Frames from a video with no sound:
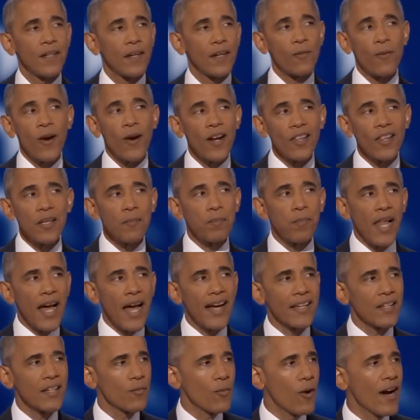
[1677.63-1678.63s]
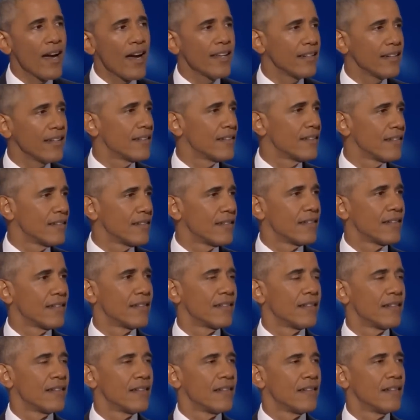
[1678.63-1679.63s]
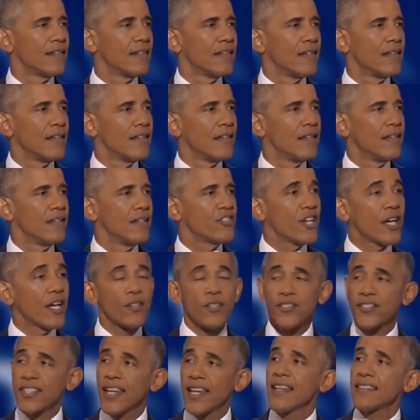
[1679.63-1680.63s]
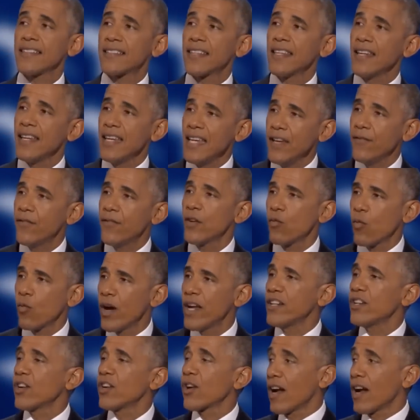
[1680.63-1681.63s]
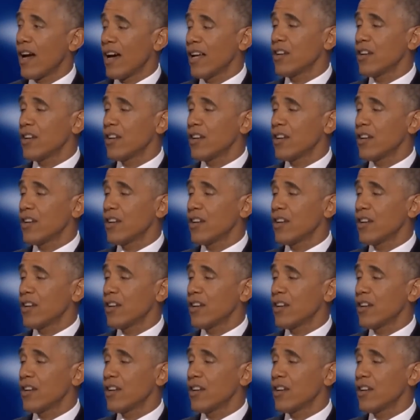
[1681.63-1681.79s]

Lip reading: are rarely black and white. She understands that even when you're